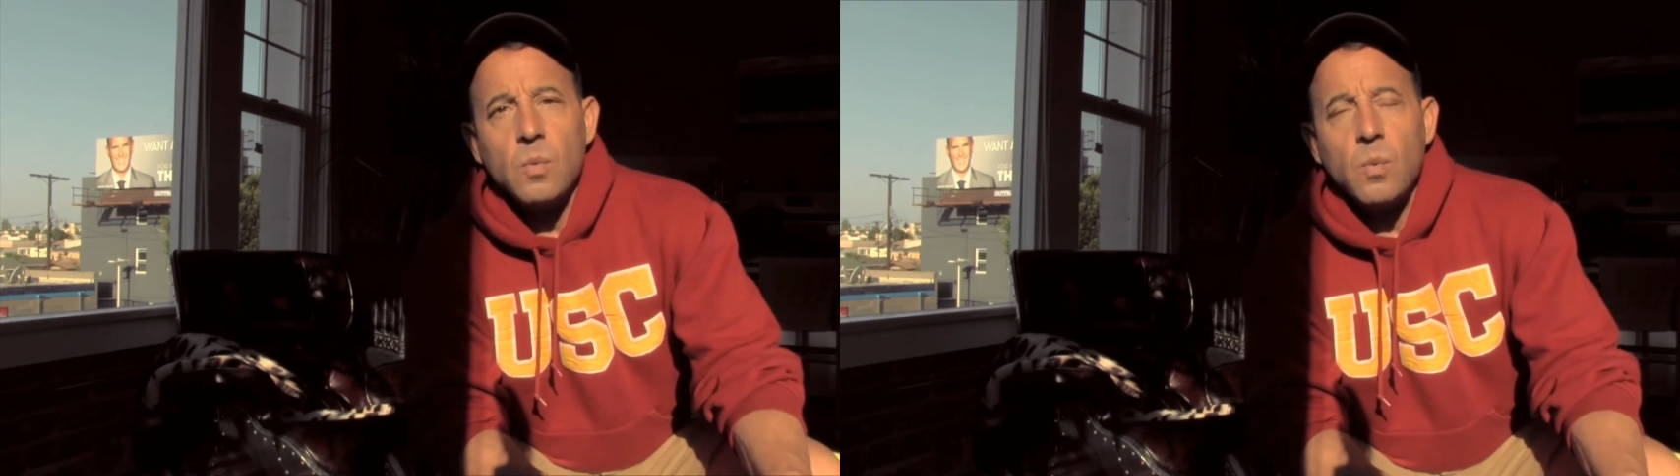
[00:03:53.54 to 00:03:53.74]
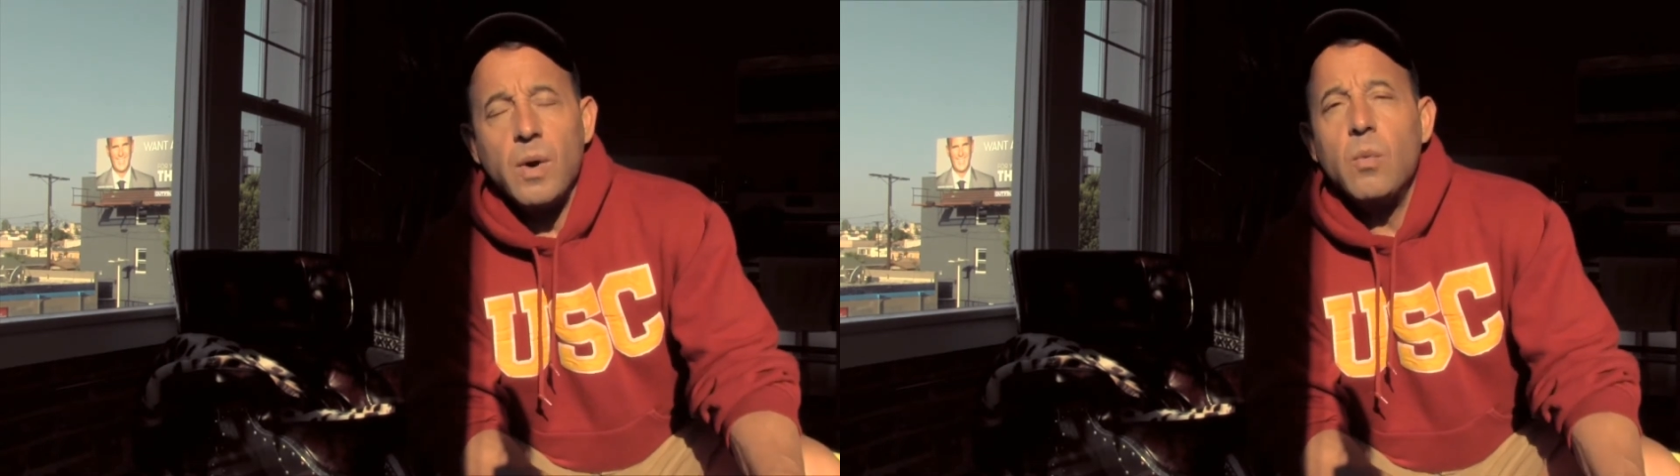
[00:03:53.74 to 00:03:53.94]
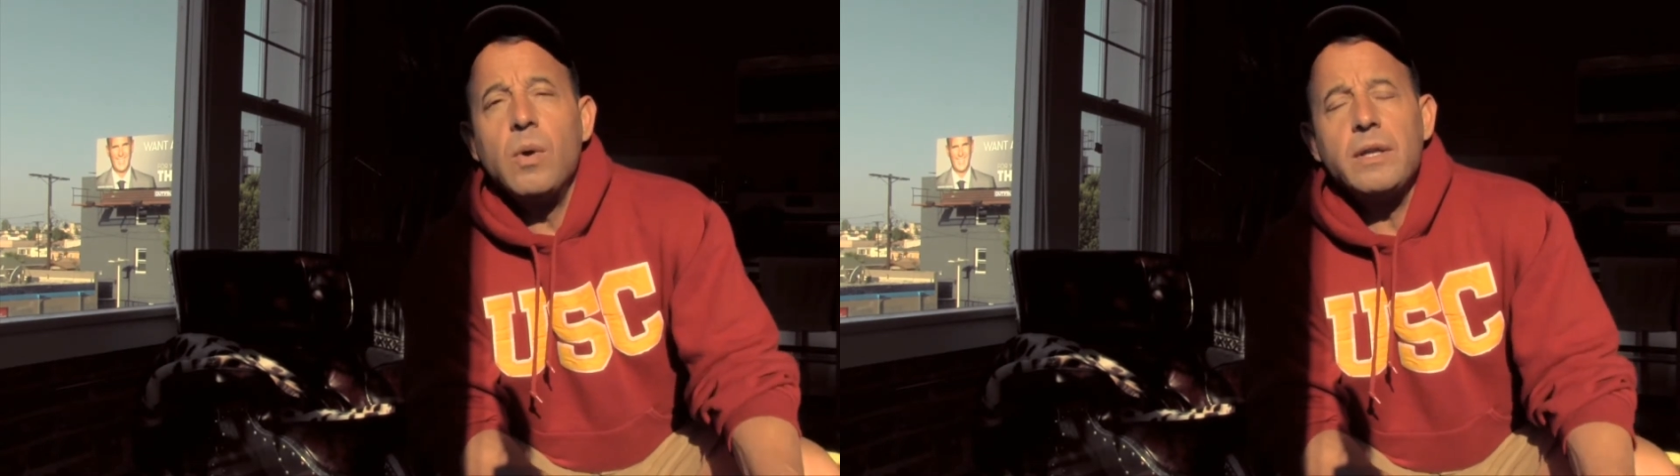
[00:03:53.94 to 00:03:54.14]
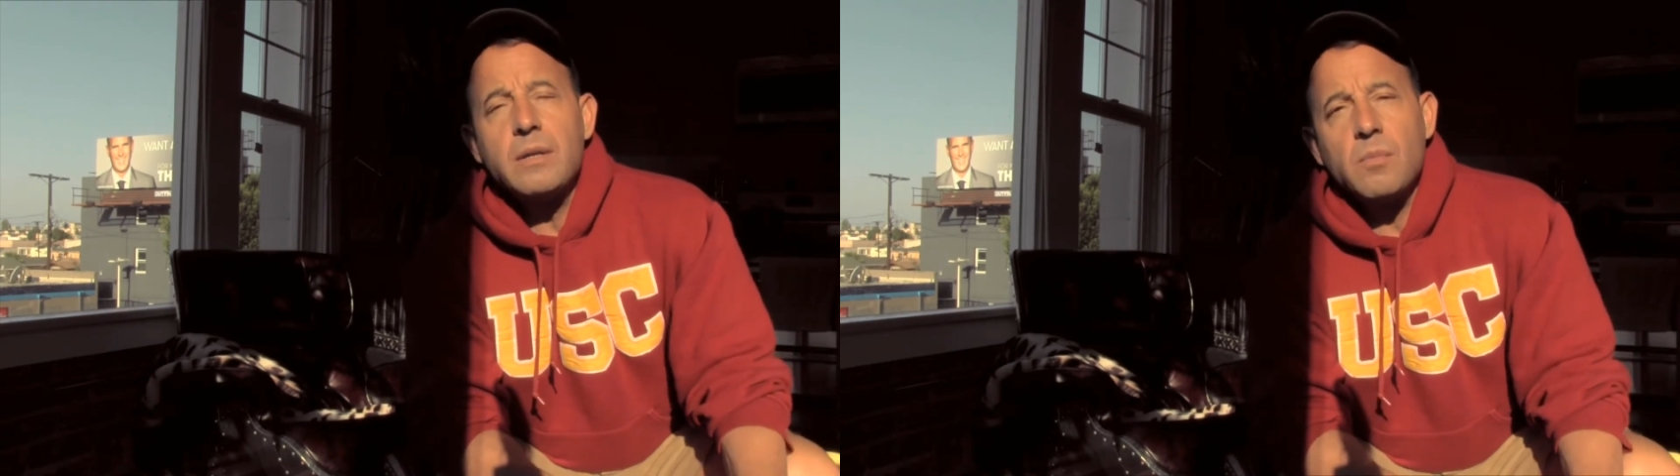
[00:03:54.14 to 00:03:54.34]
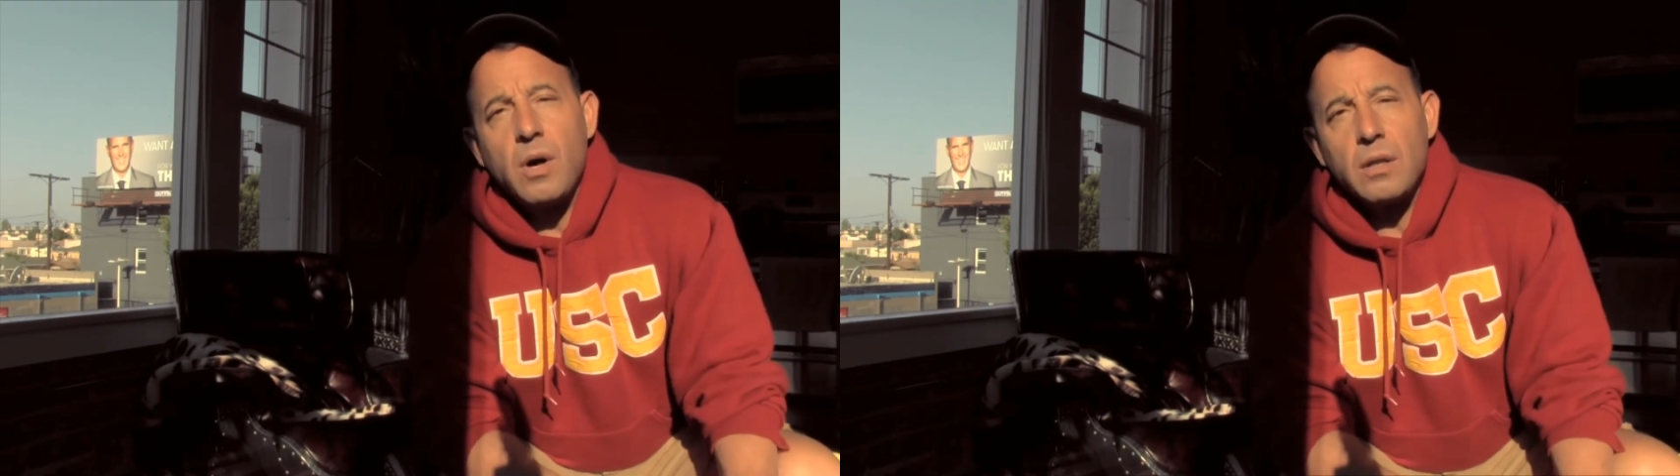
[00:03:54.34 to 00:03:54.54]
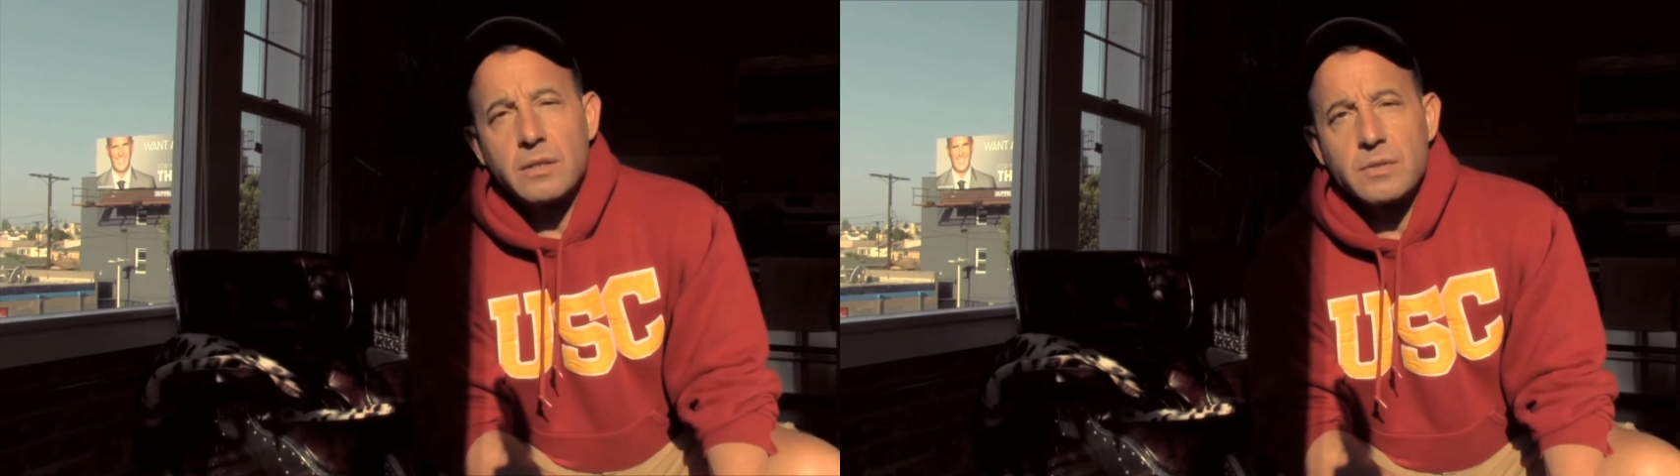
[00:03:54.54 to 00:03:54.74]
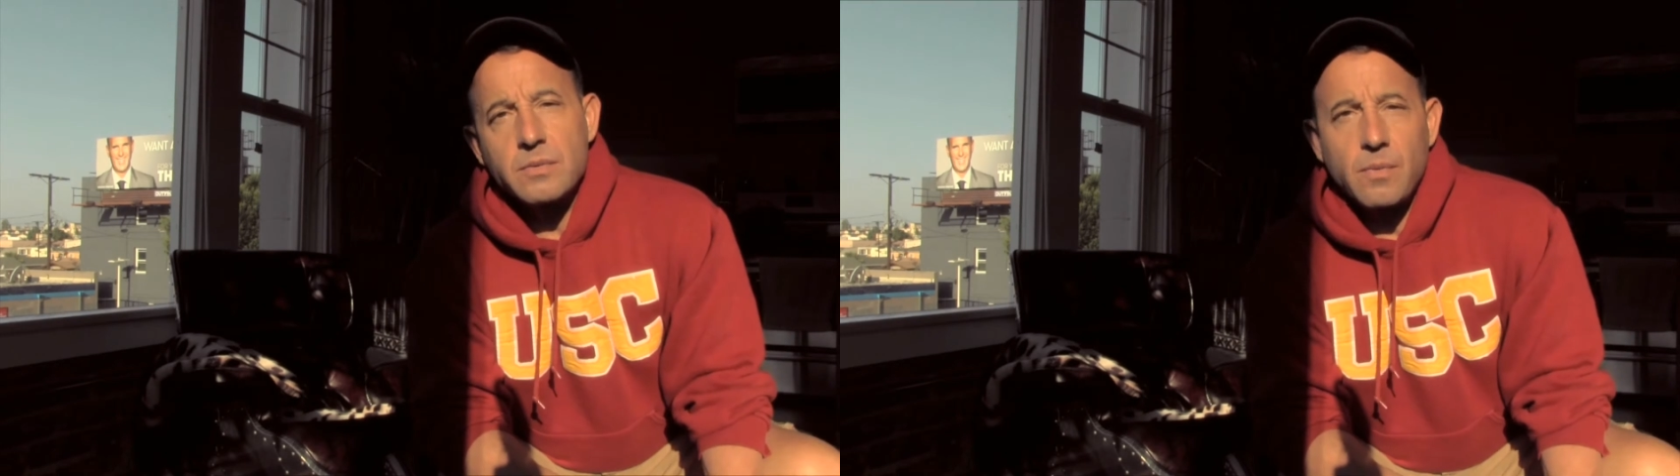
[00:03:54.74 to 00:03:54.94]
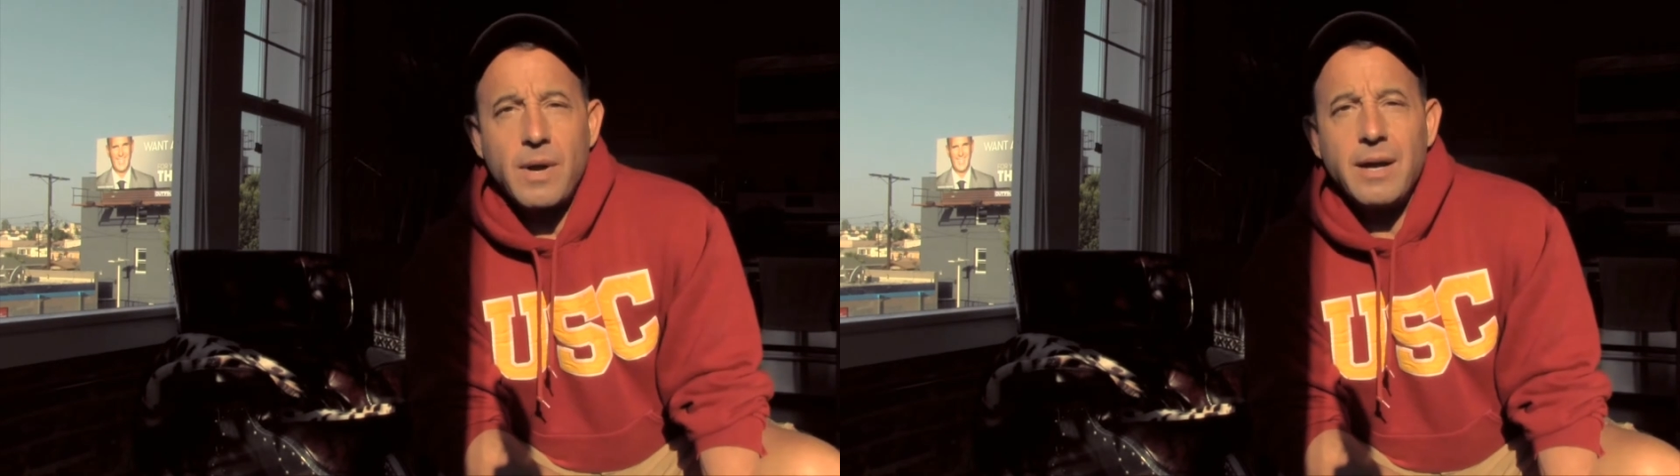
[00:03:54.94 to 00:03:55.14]
where William Wallace
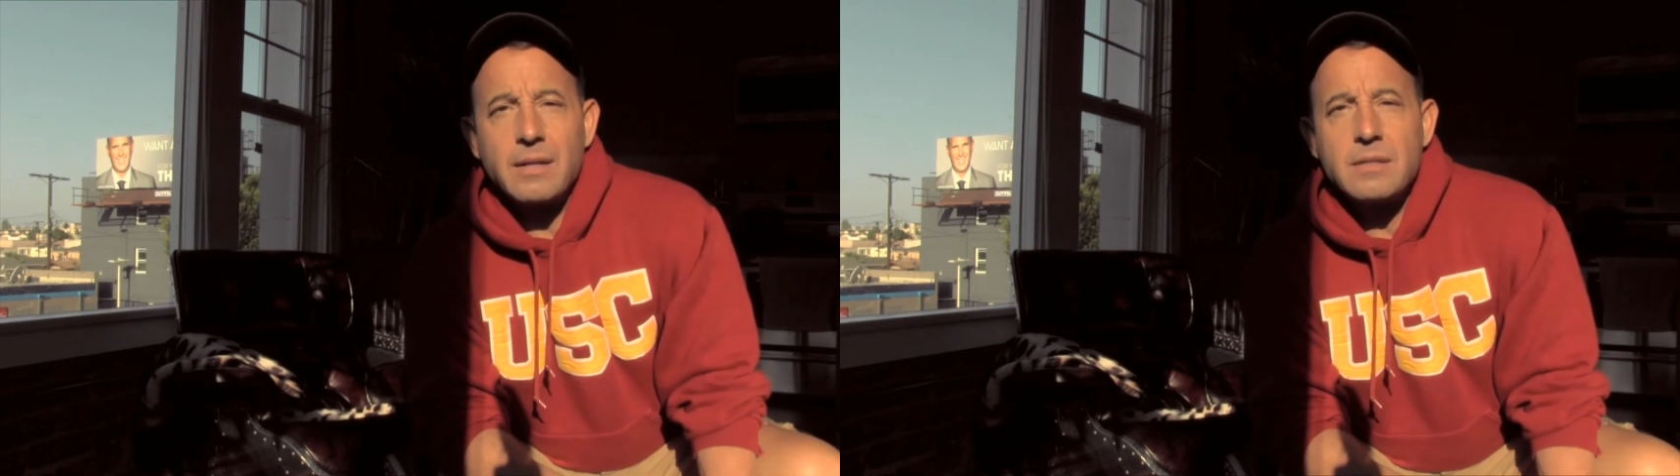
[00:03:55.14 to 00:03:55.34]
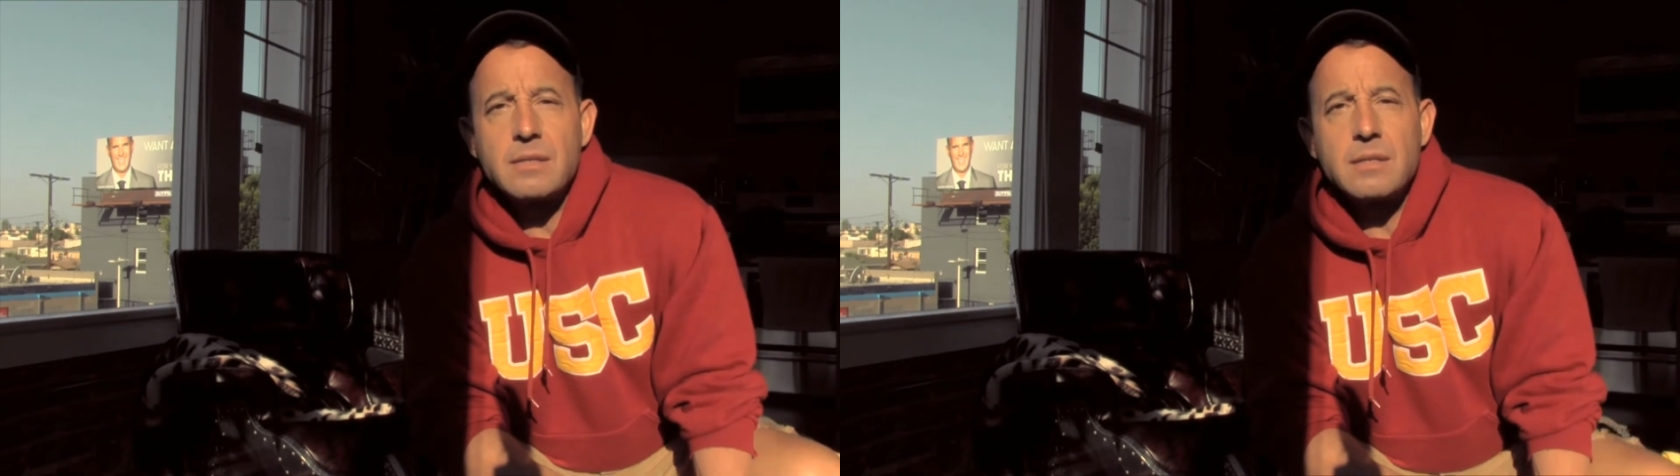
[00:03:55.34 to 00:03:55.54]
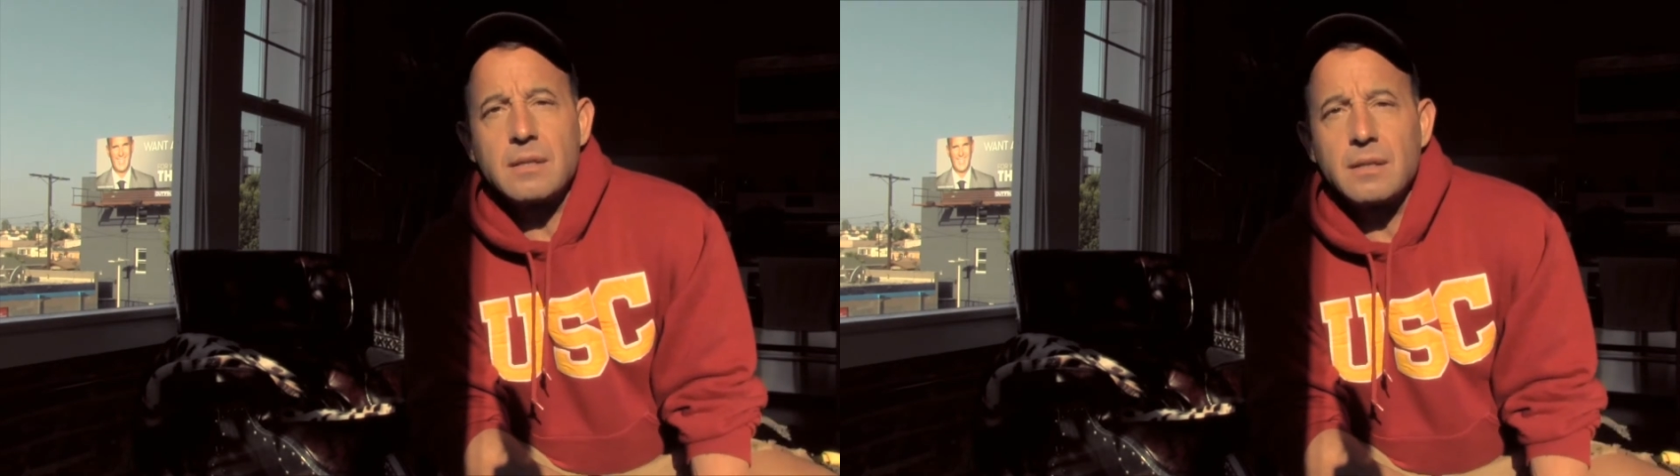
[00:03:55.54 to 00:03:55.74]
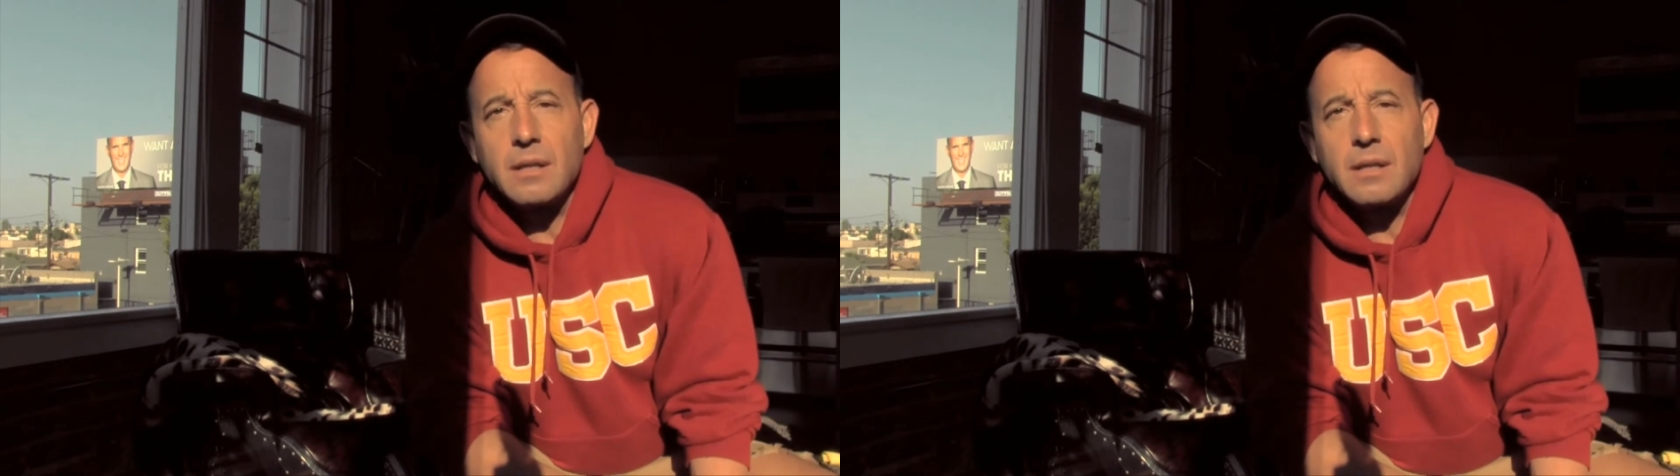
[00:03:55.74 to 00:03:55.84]
rides